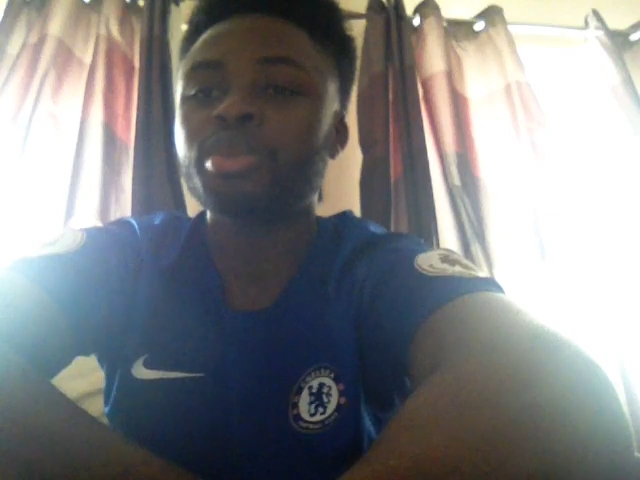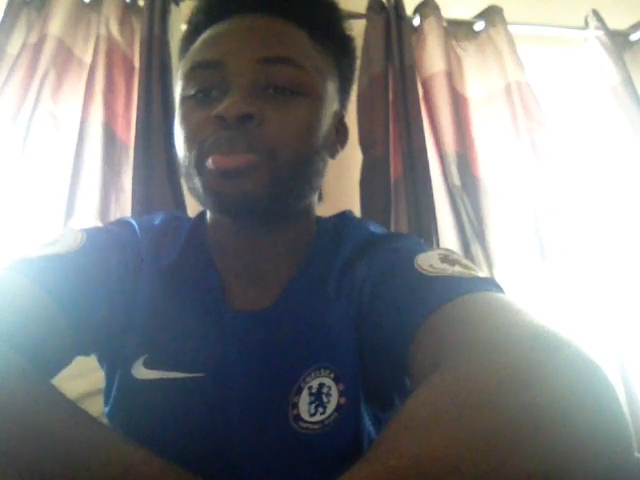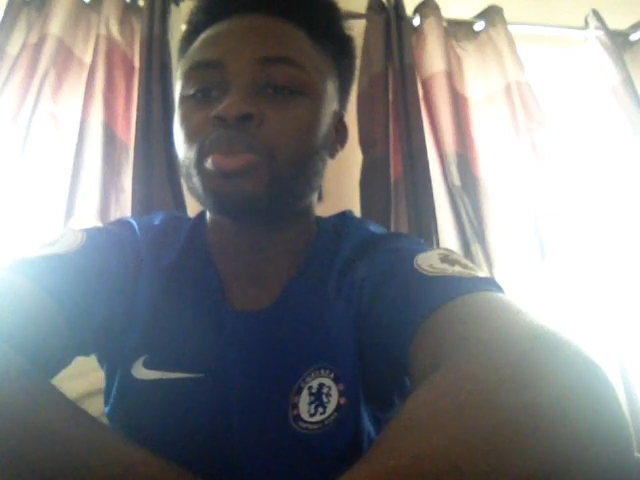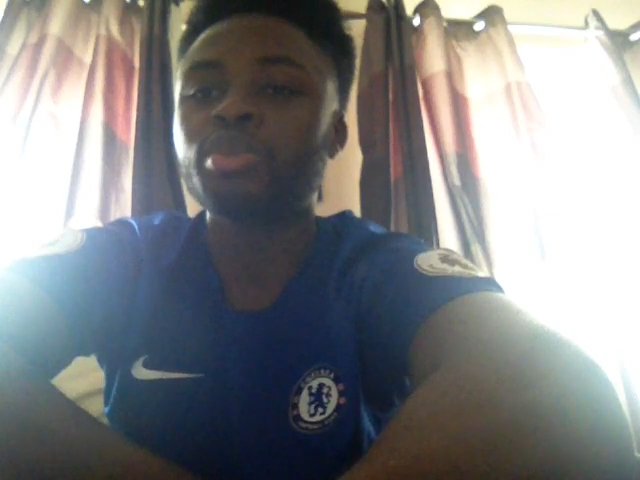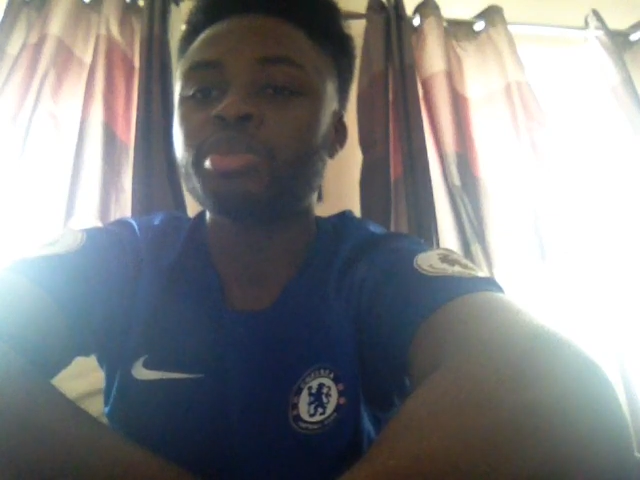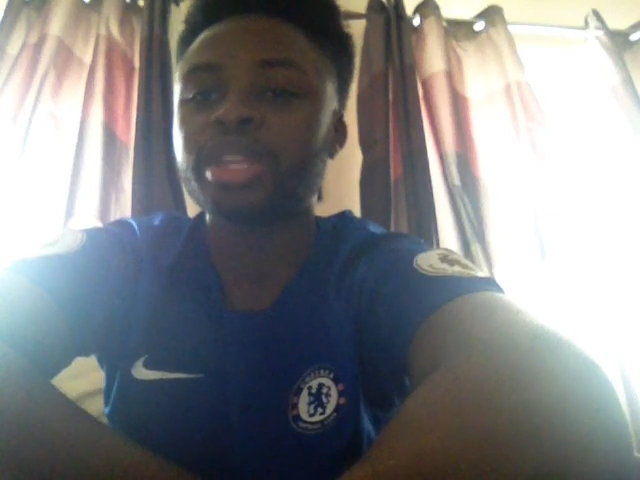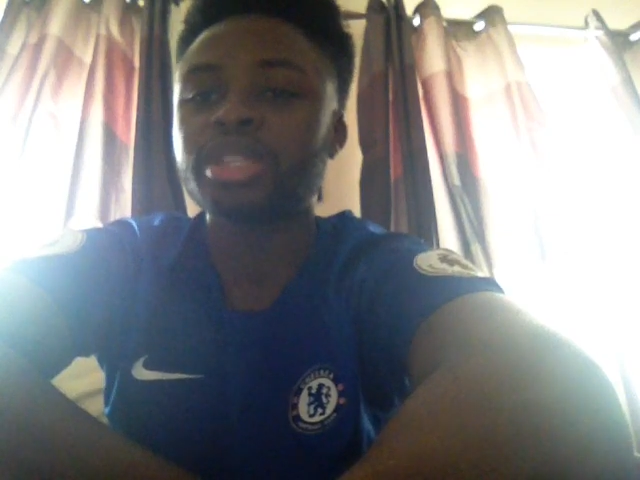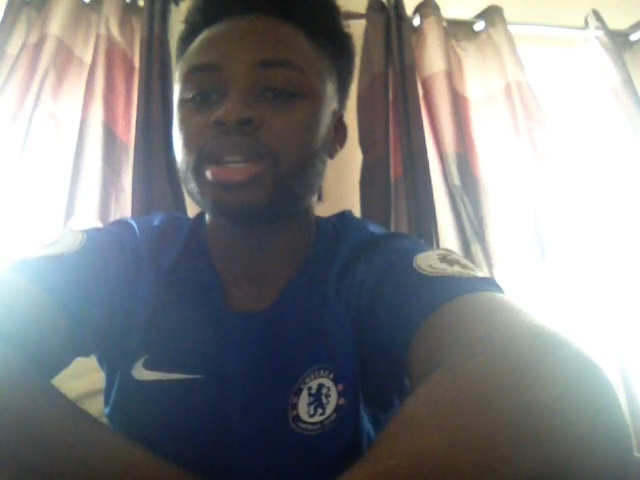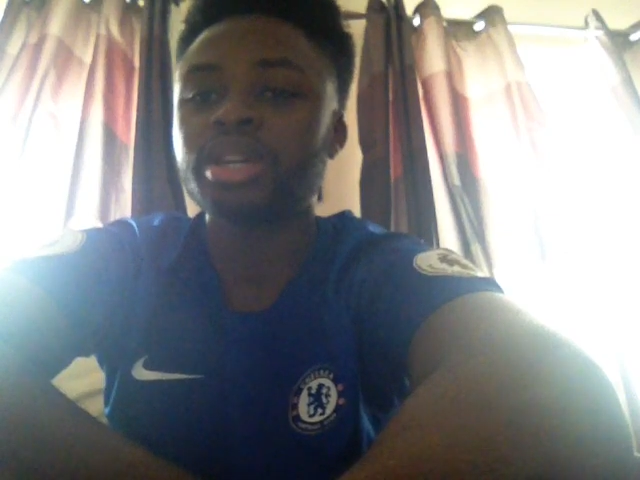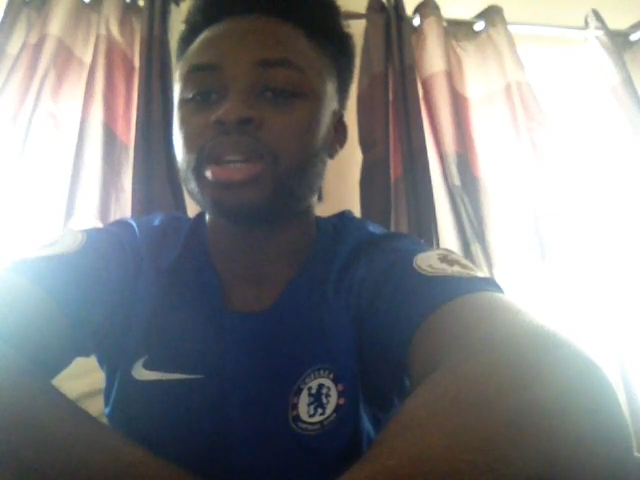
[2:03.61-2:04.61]
perform
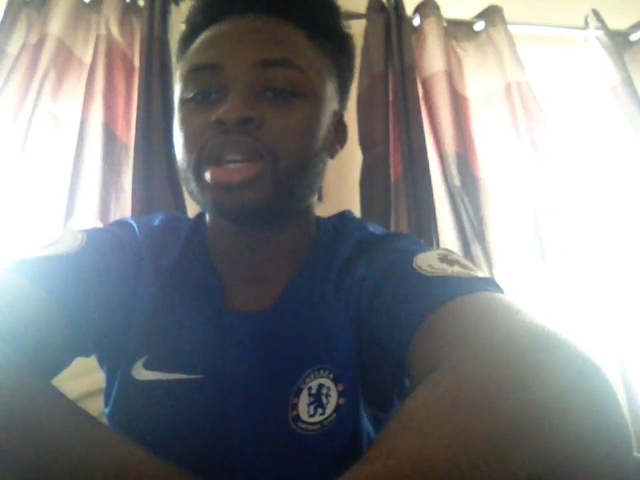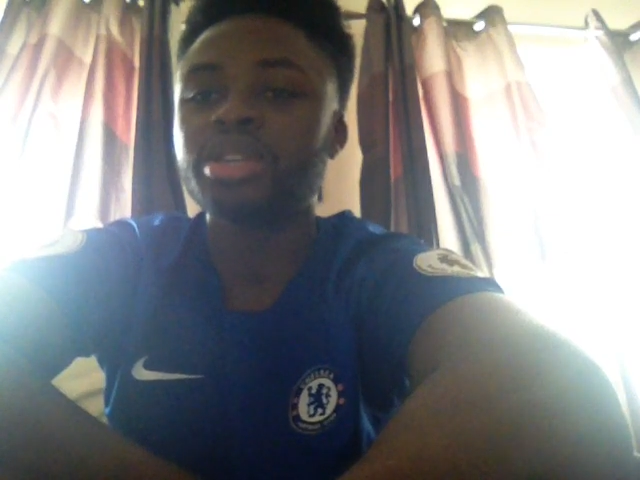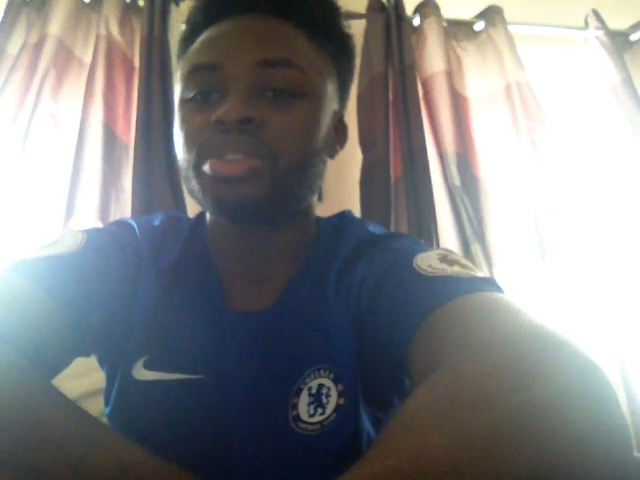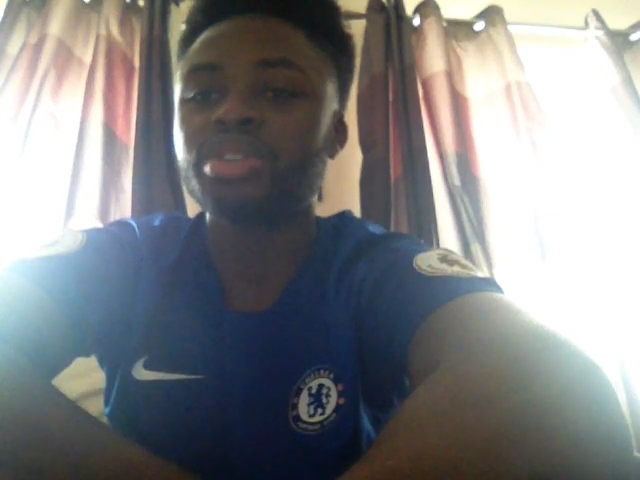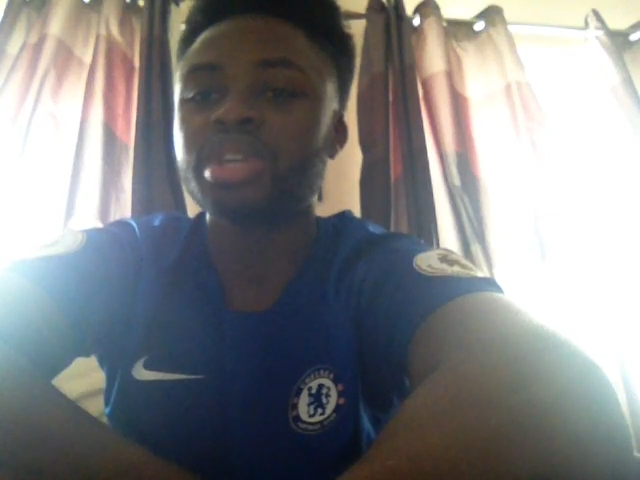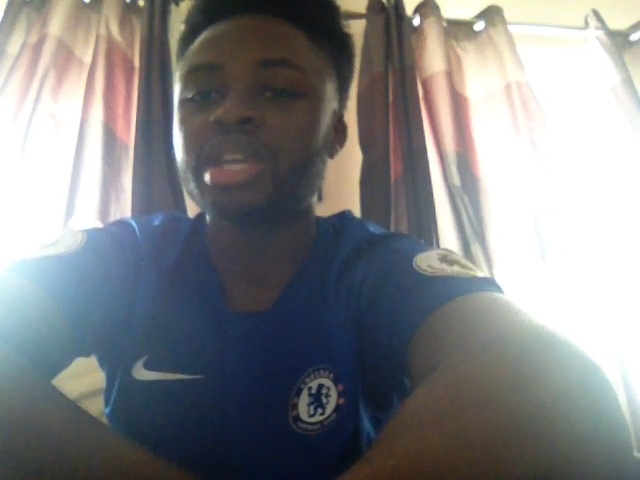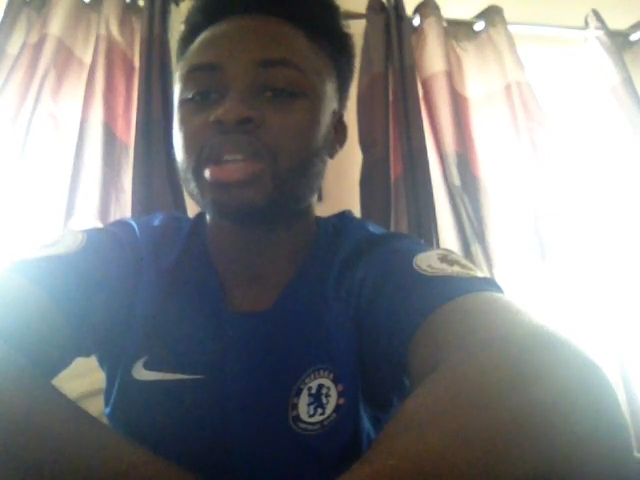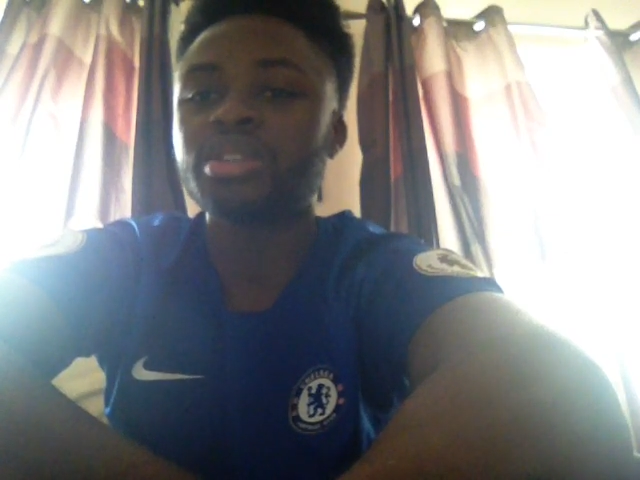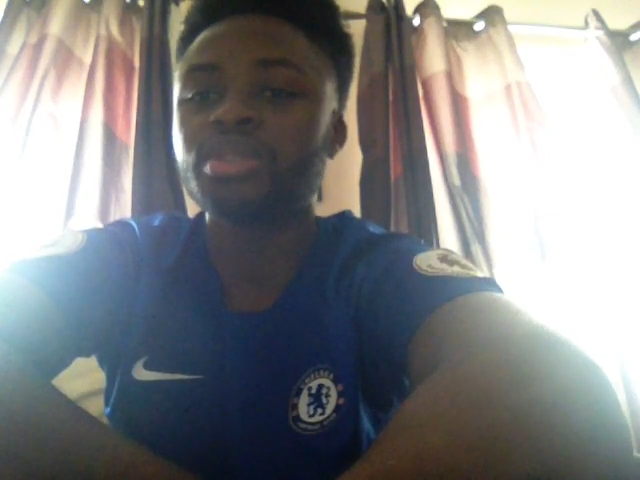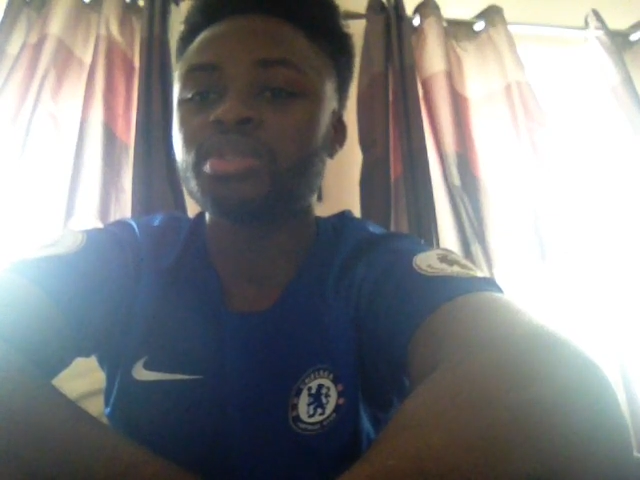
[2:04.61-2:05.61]
better and you can
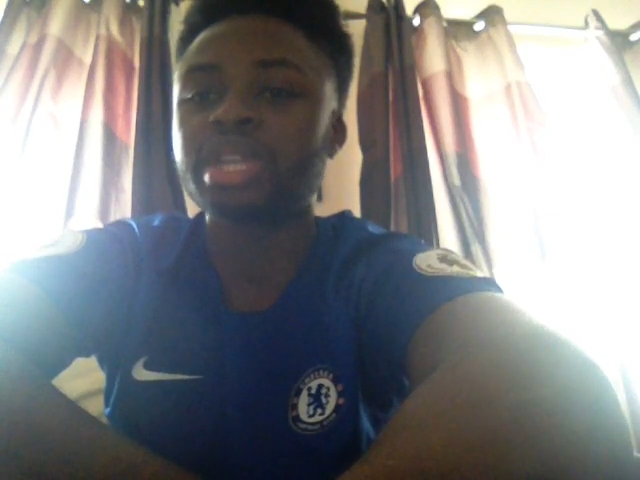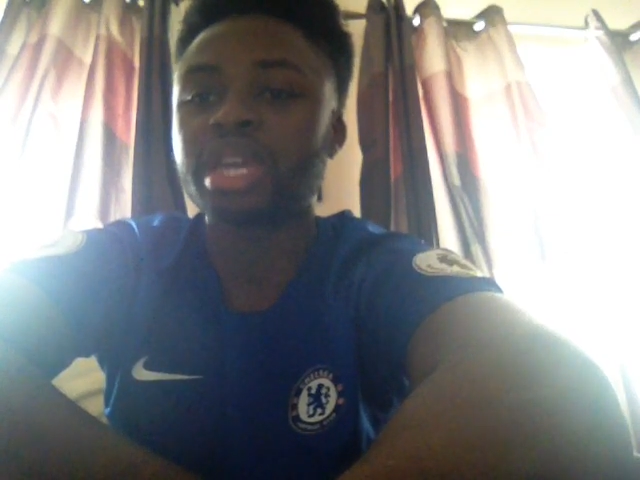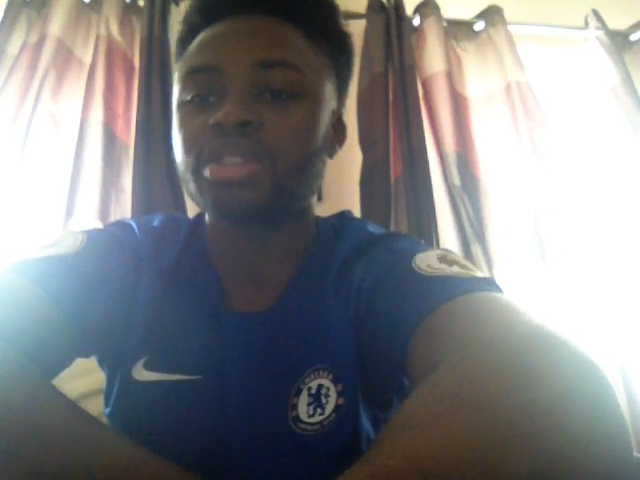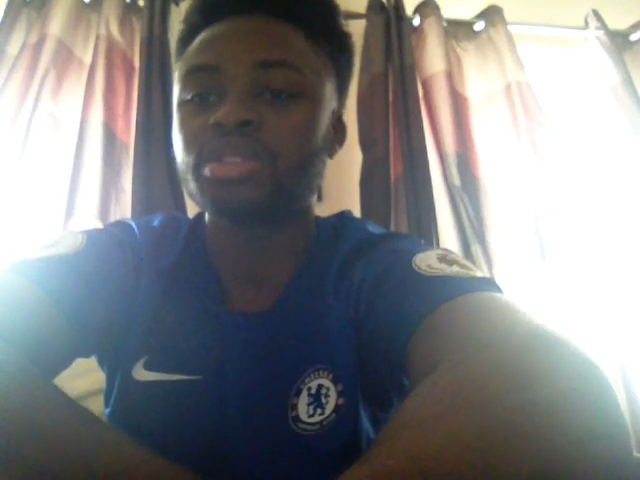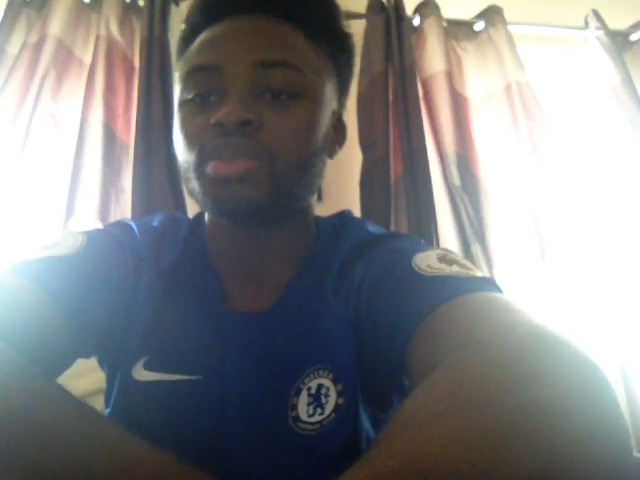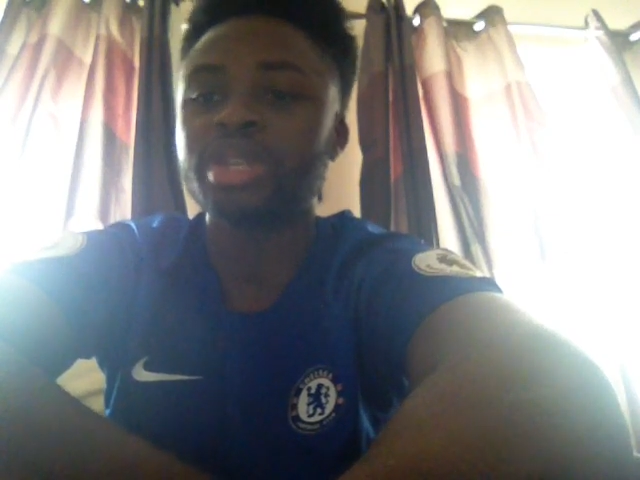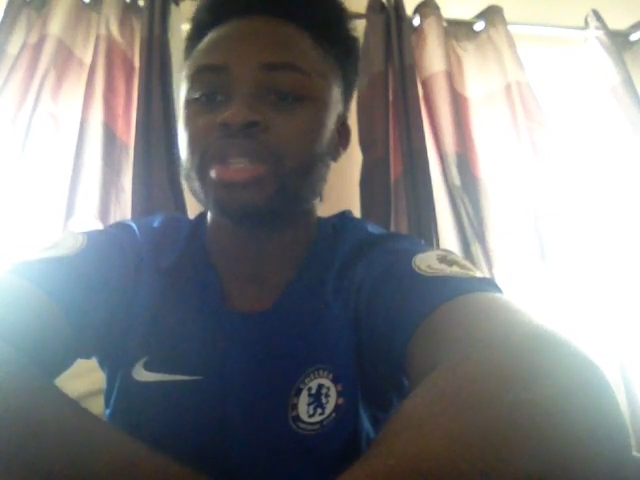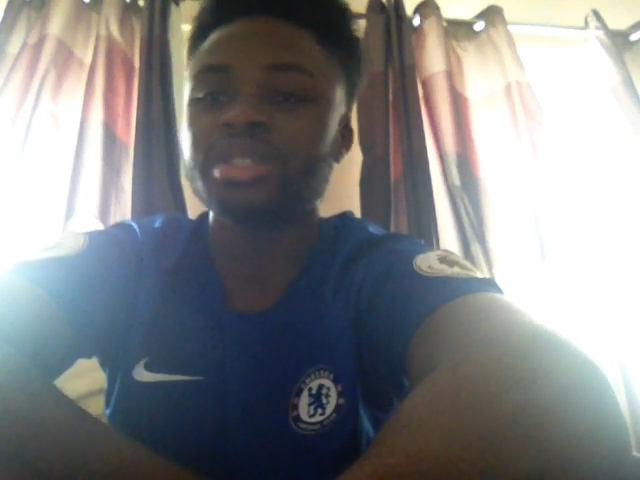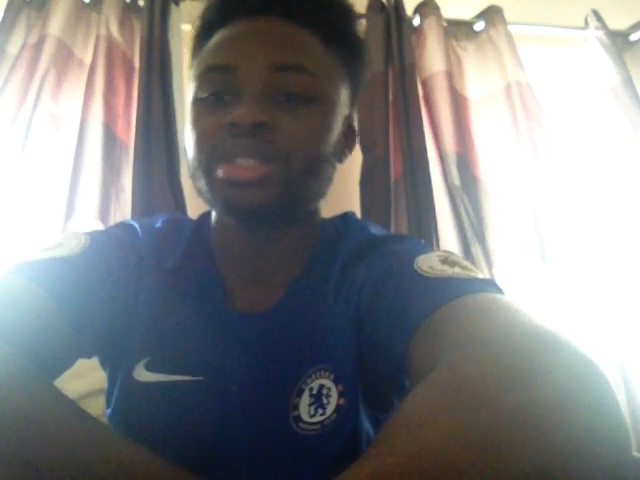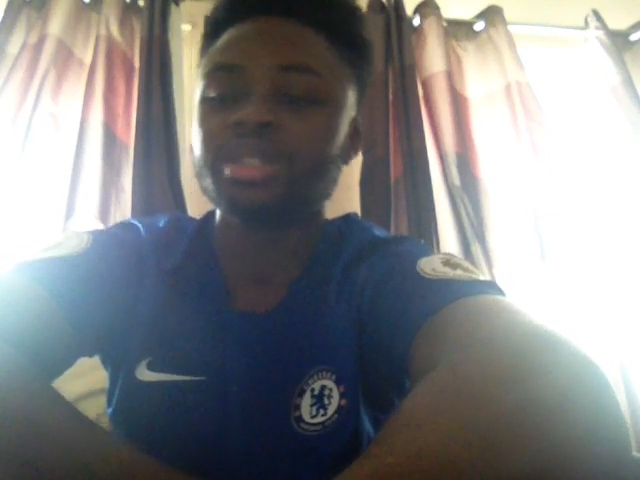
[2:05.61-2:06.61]
get those extra
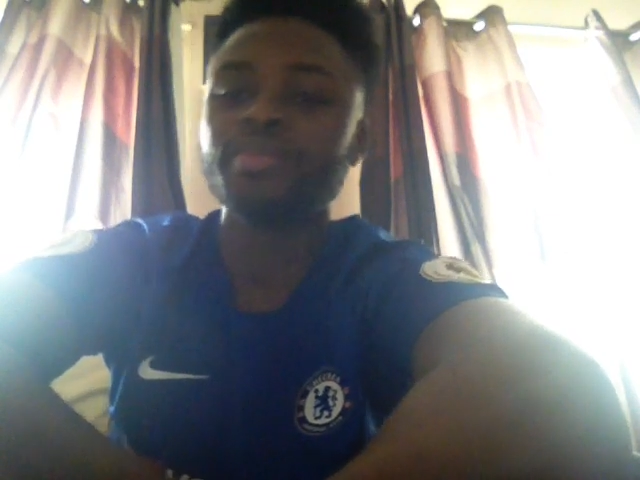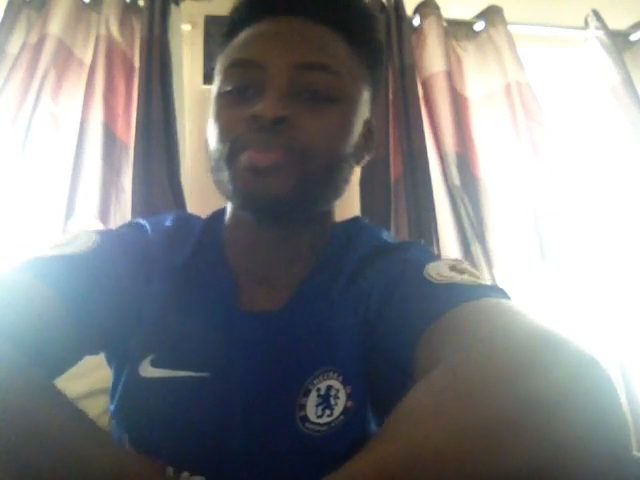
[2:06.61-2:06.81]
wins.